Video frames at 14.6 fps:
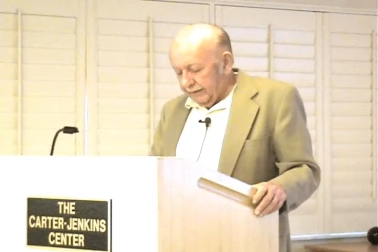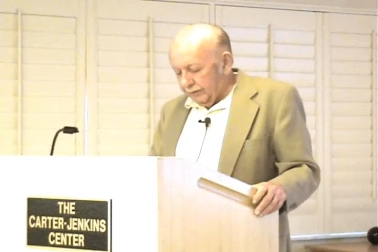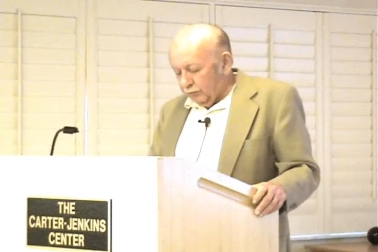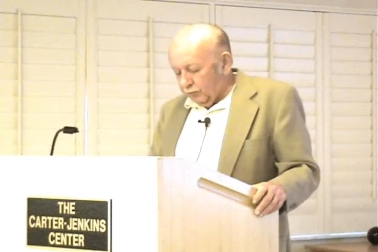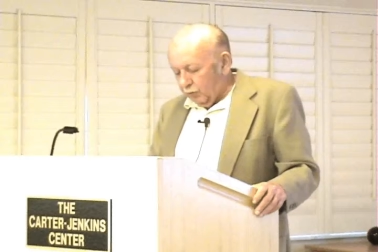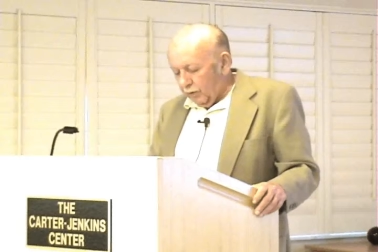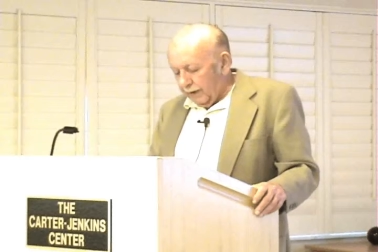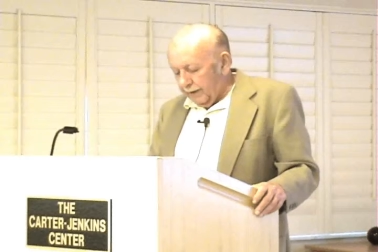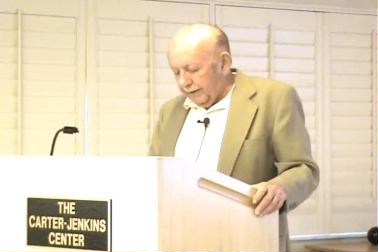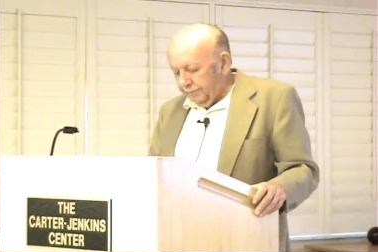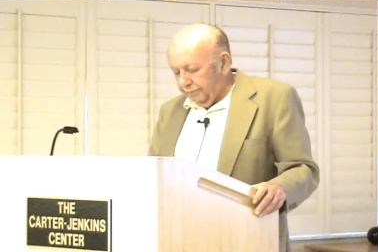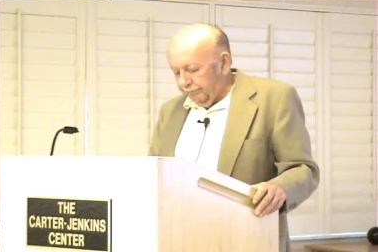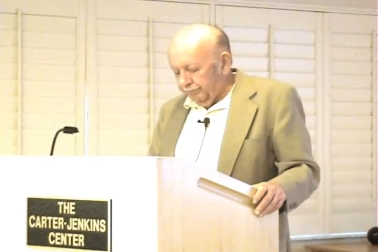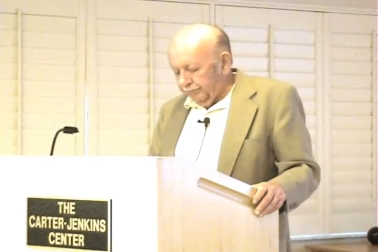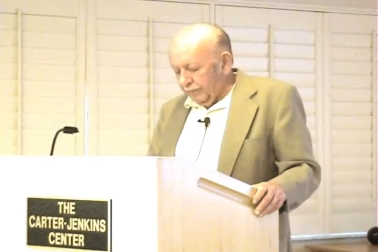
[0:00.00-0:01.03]

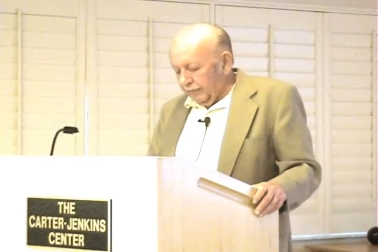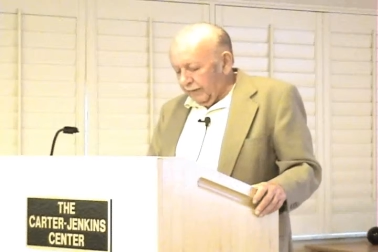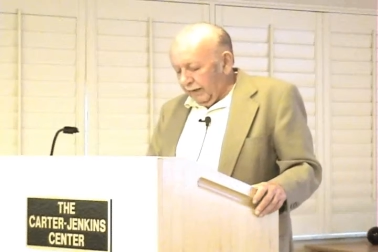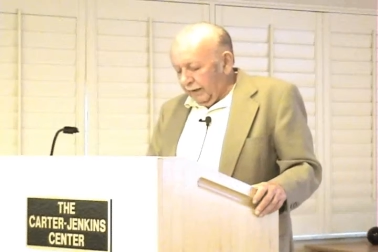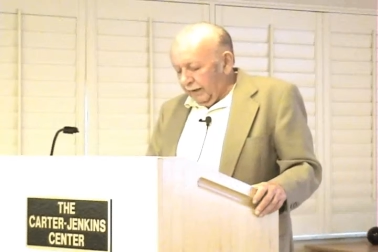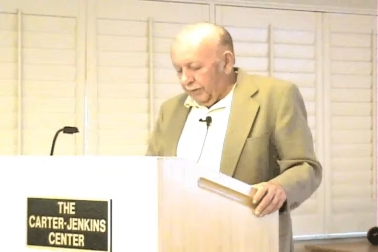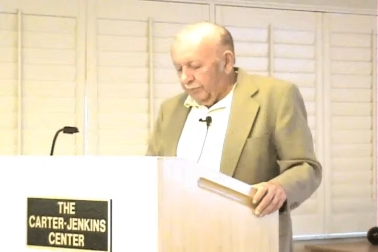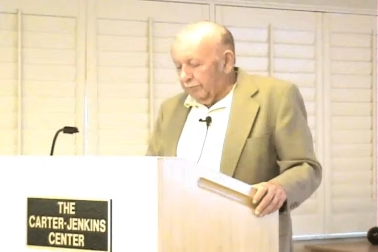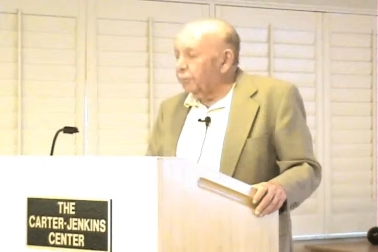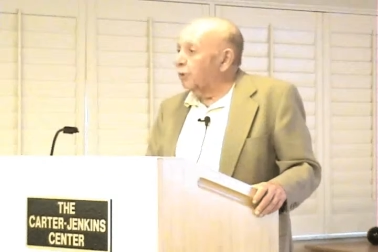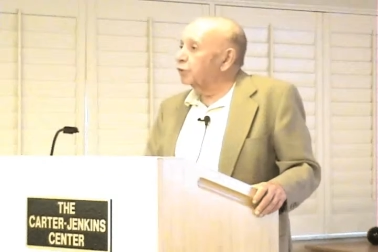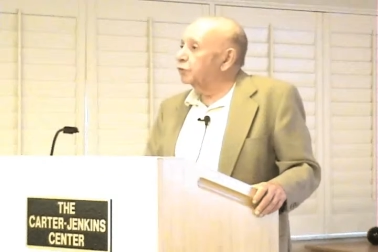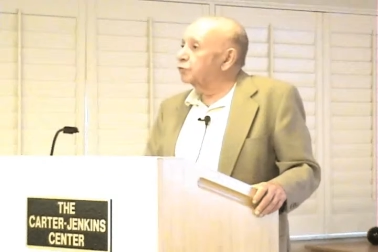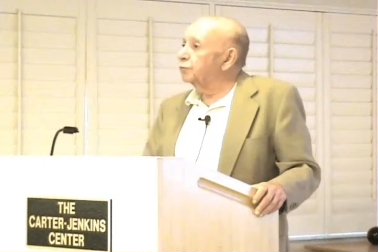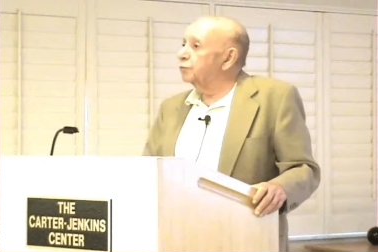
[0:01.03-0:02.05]
acquired
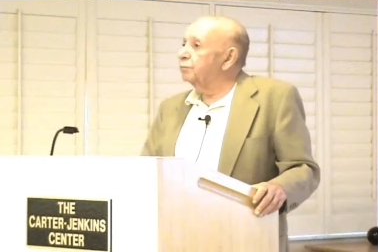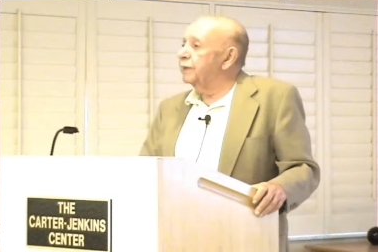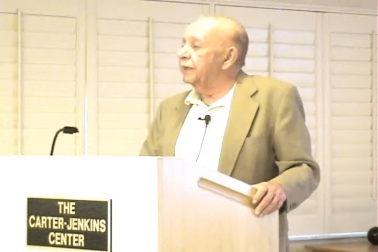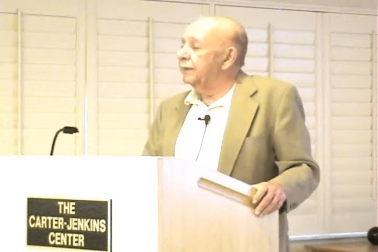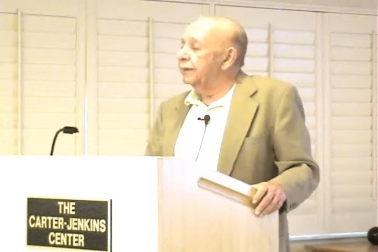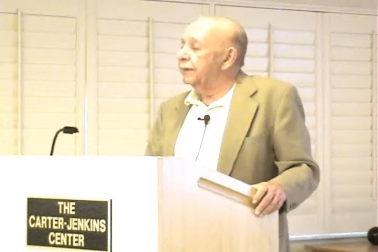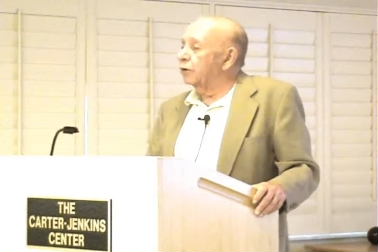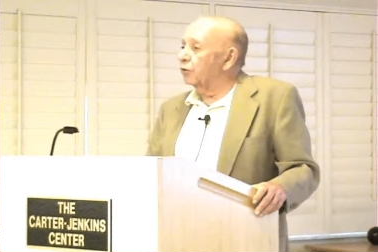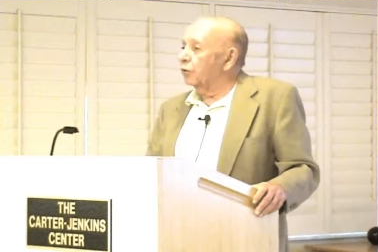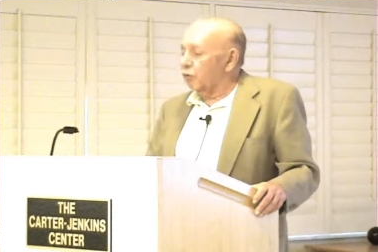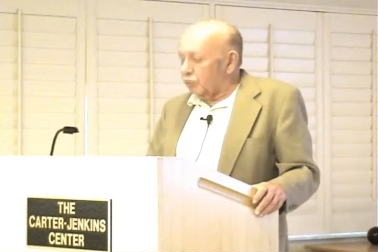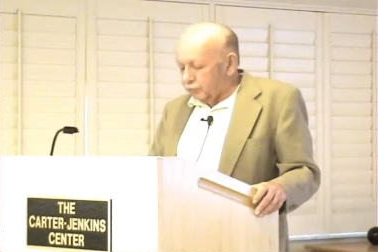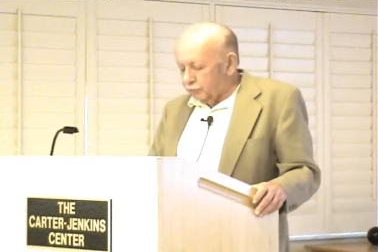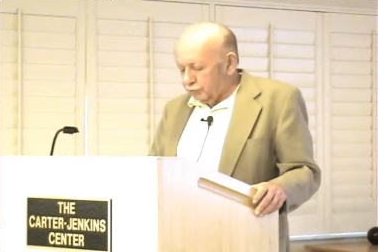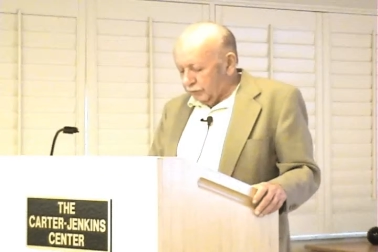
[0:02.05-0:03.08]
must be
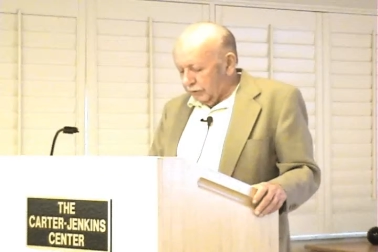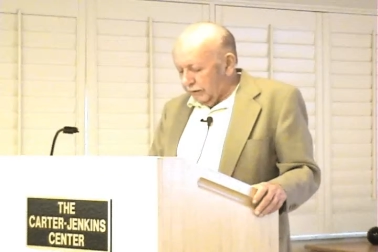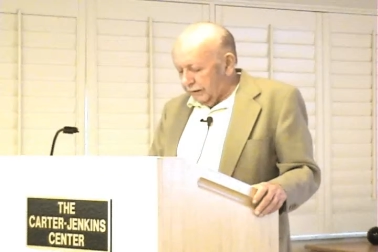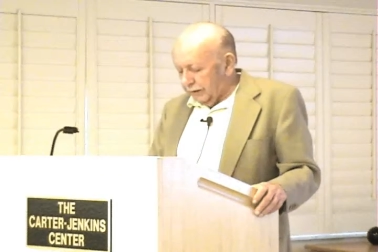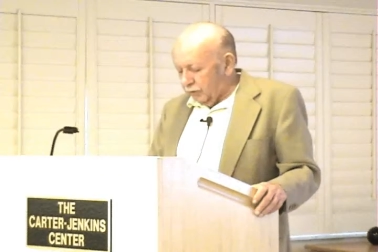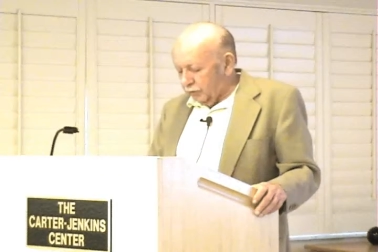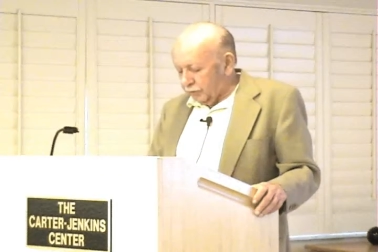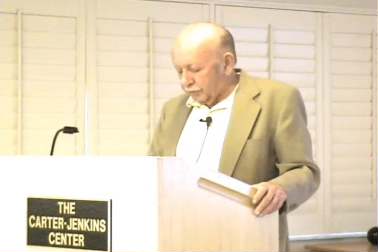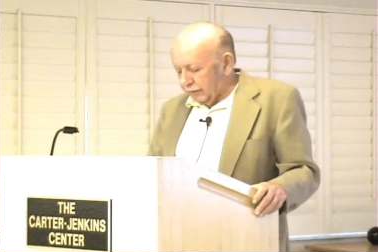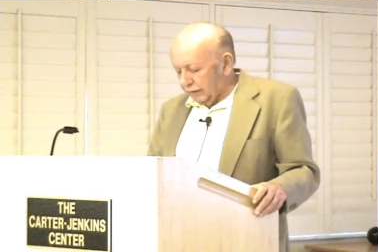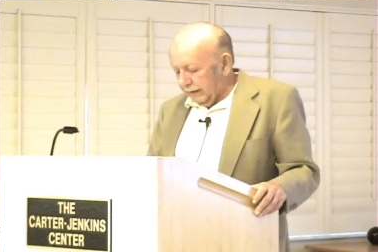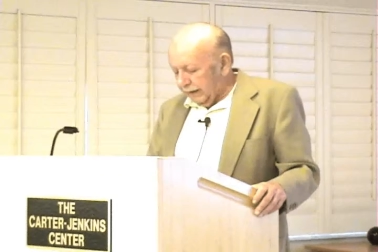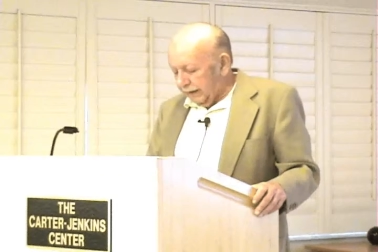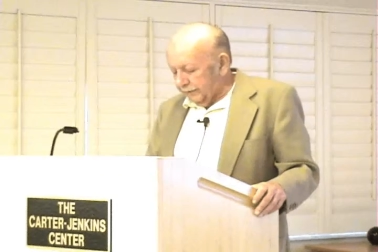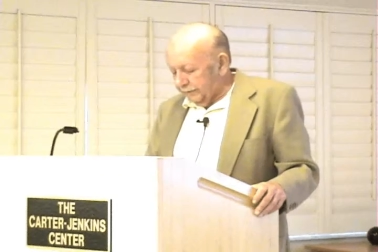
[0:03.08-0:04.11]
closely
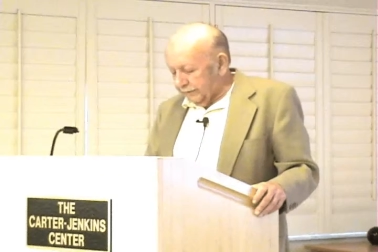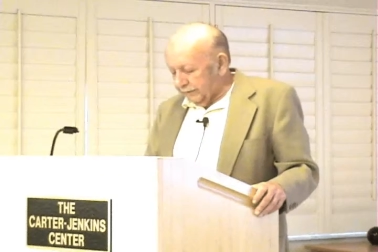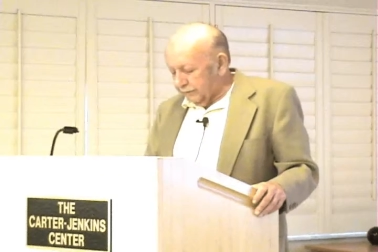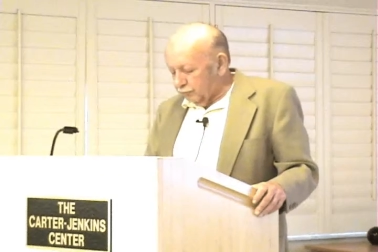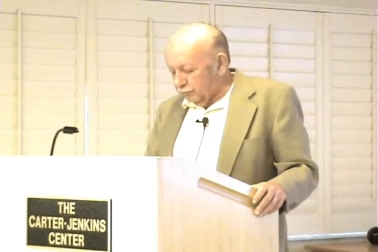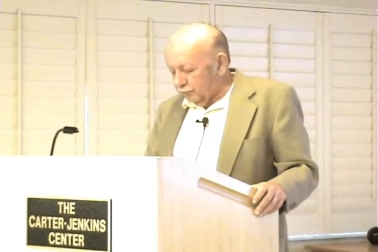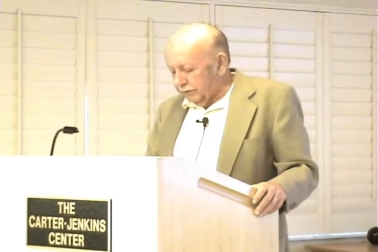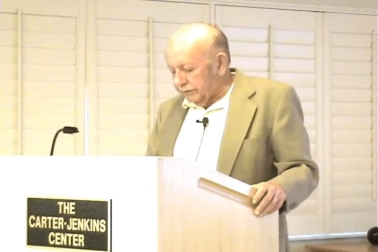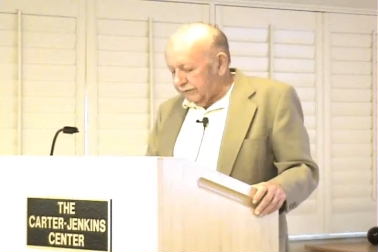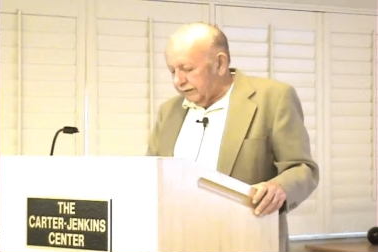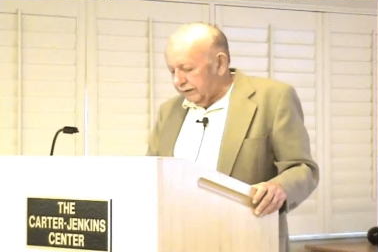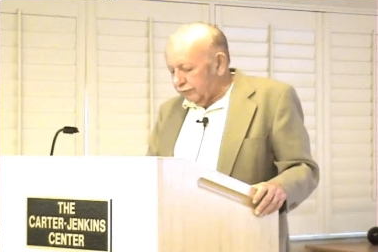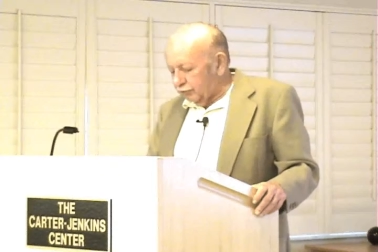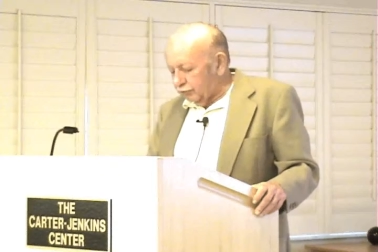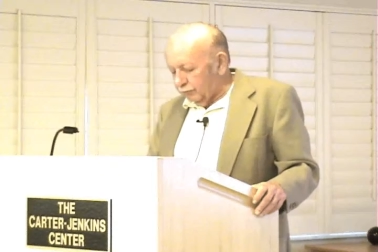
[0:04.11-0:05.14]
correlated with
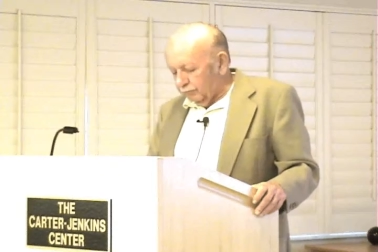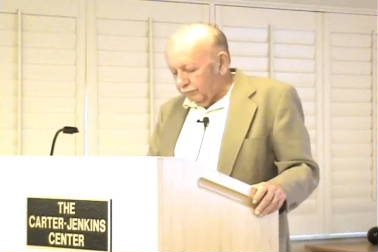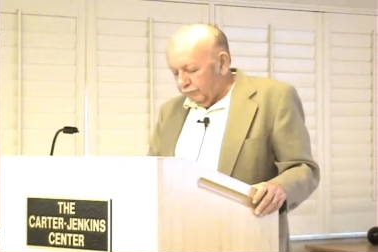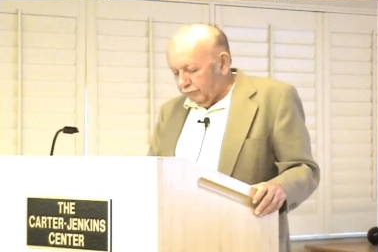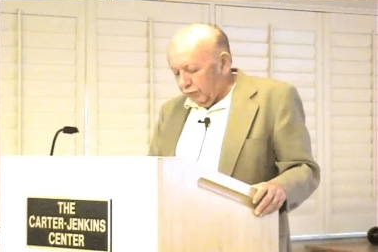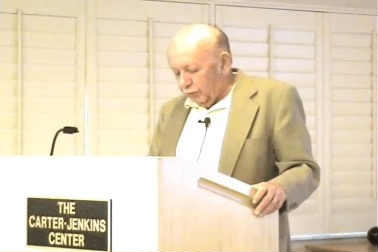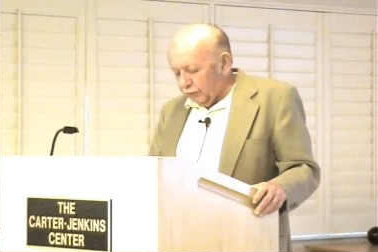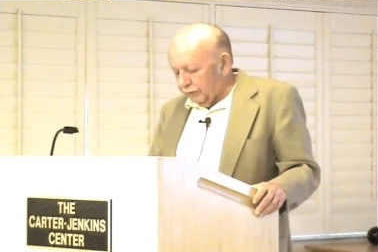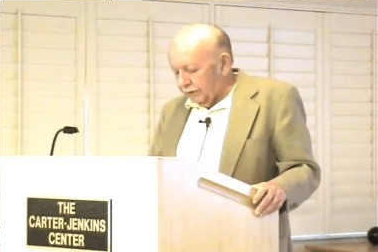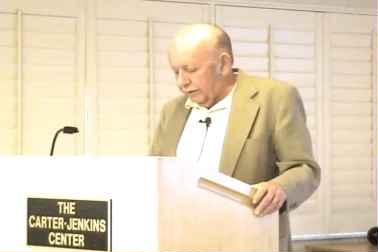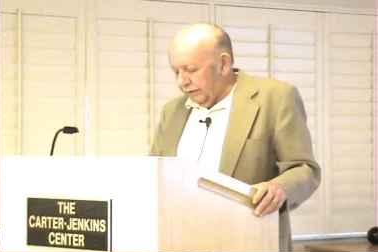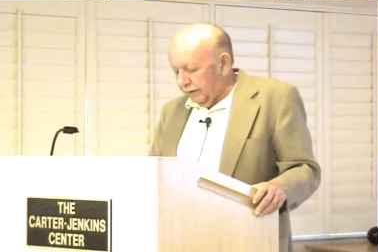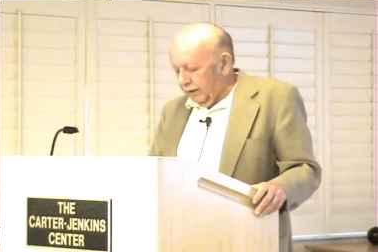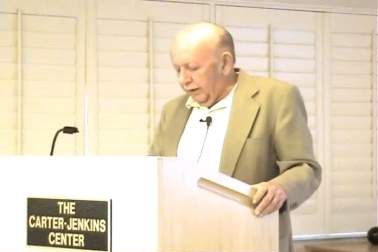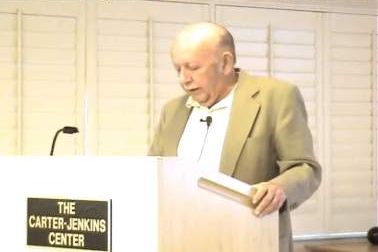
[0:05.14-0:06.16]
this unfolding